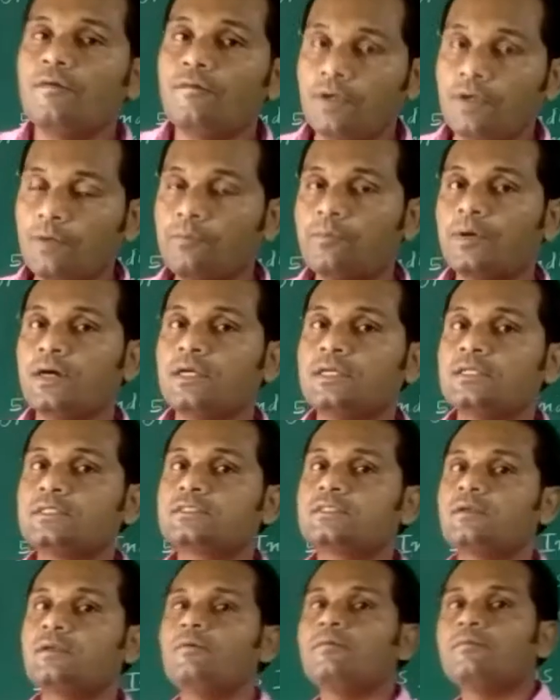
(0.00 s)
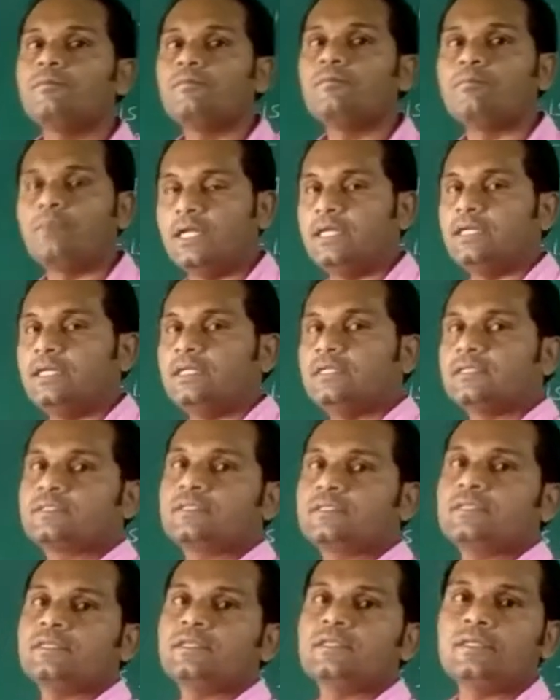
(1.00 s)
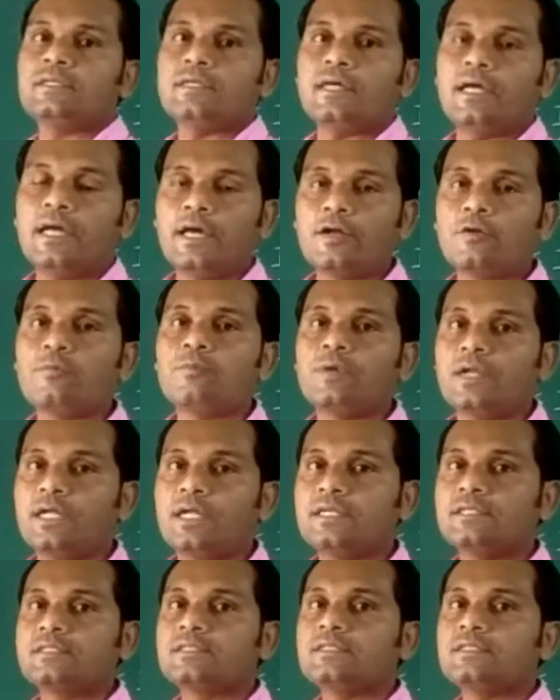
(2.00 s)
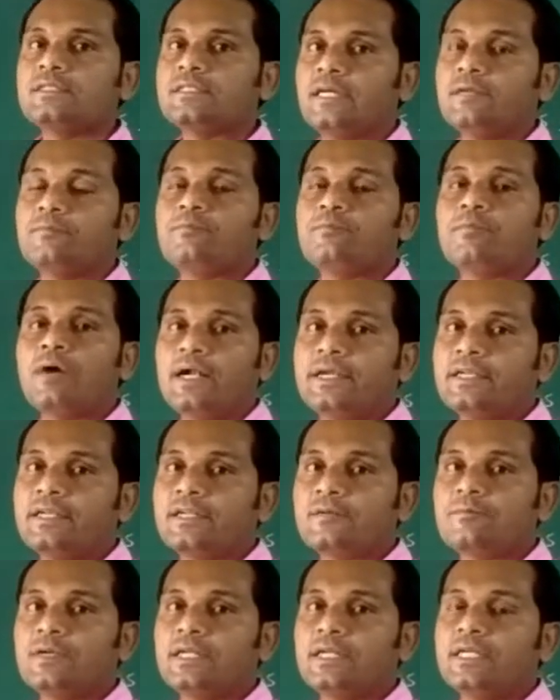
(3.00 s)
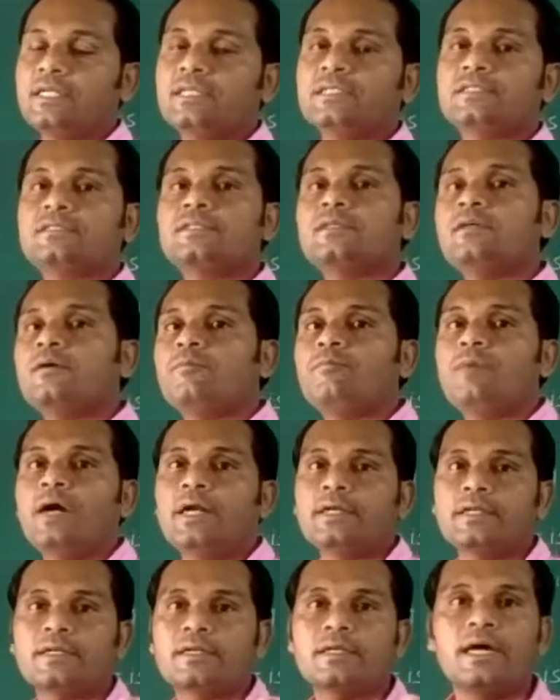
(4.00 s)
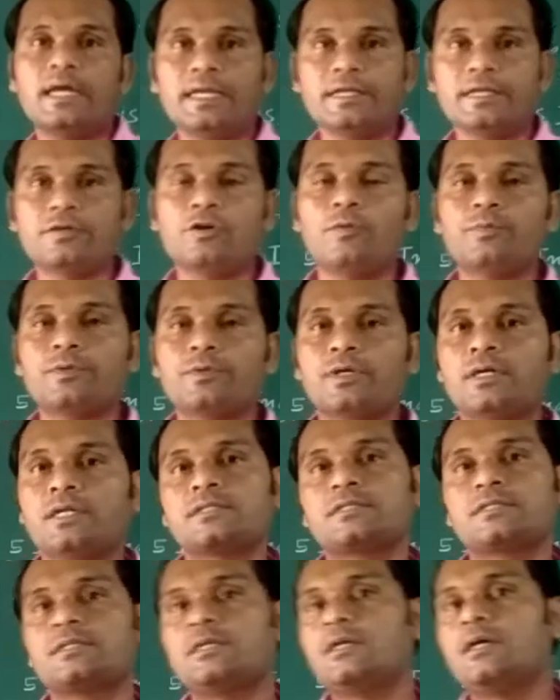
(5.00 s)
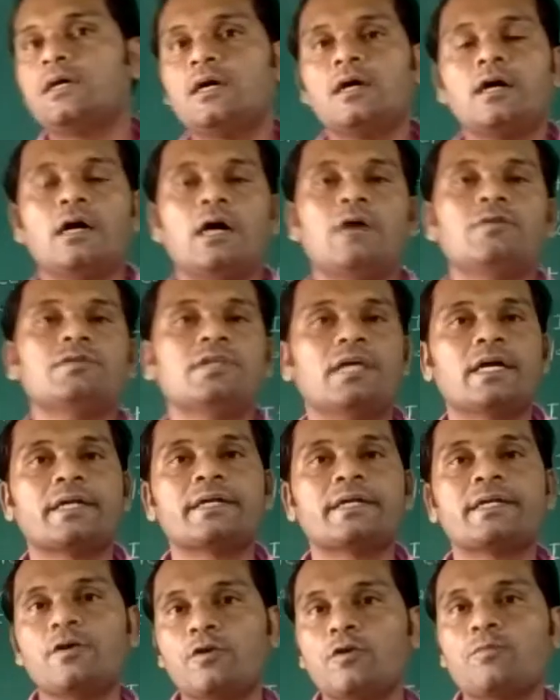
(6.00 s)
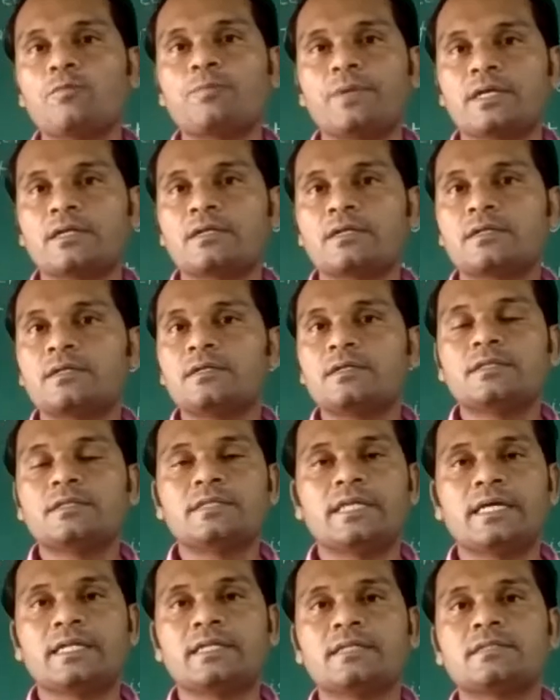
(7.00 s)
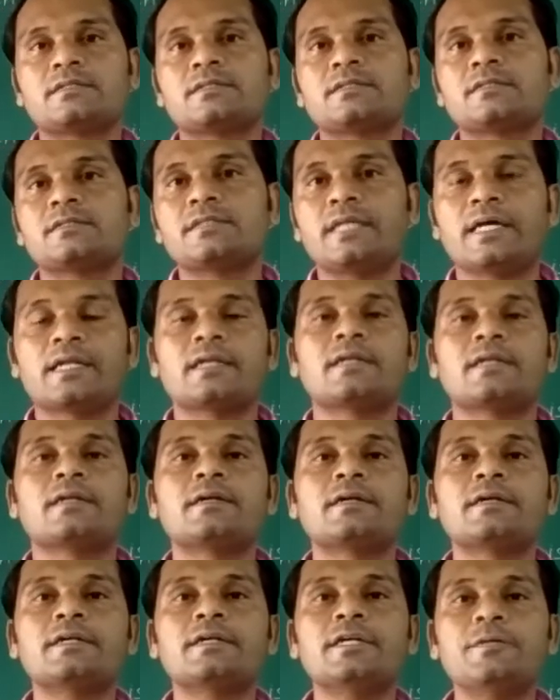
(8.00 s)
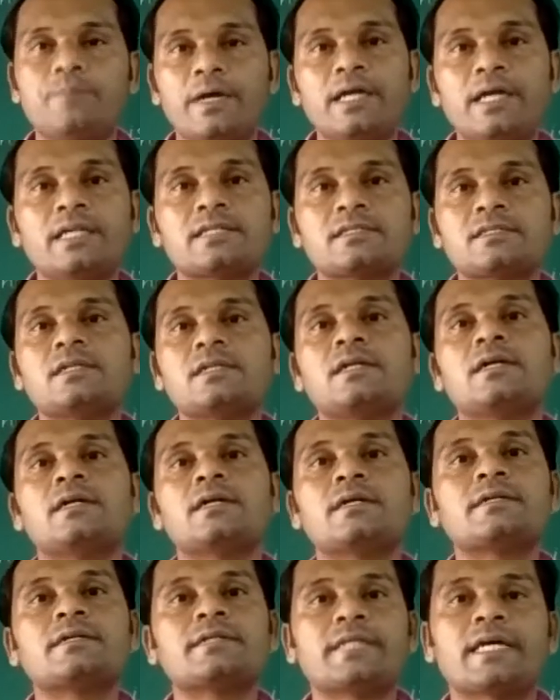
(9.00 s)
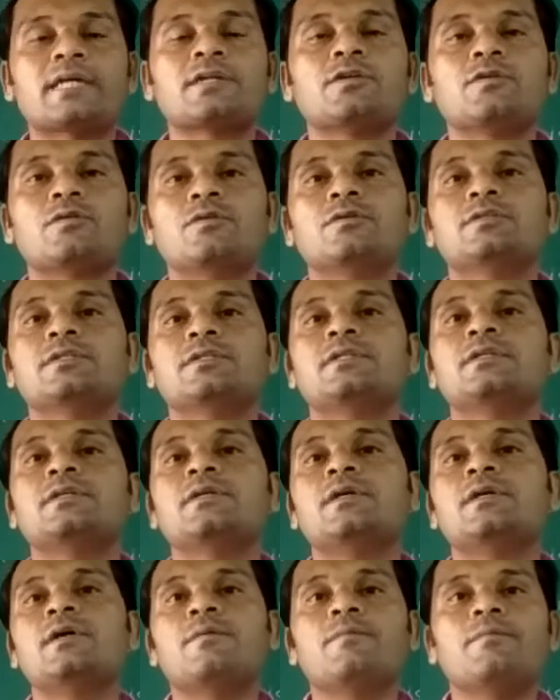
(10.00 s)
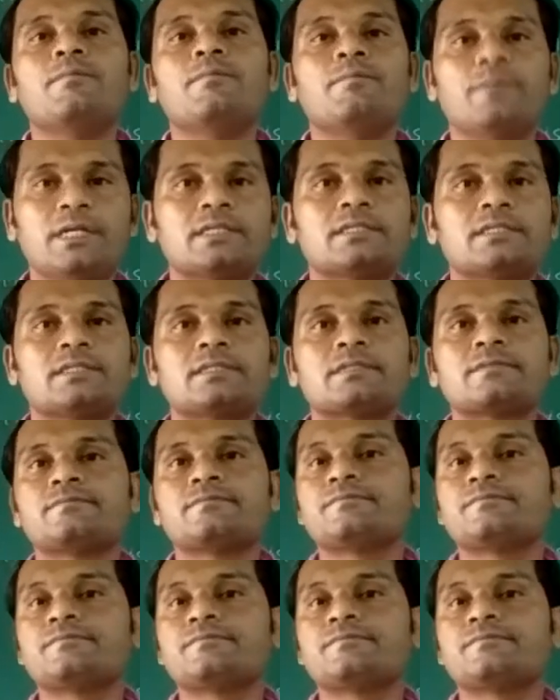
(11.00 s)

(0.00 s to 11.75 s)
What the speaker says: weapons, planes, aeroplanes, then fighter planes, fighter helicopters, how they are developing. There is their defense technology. Means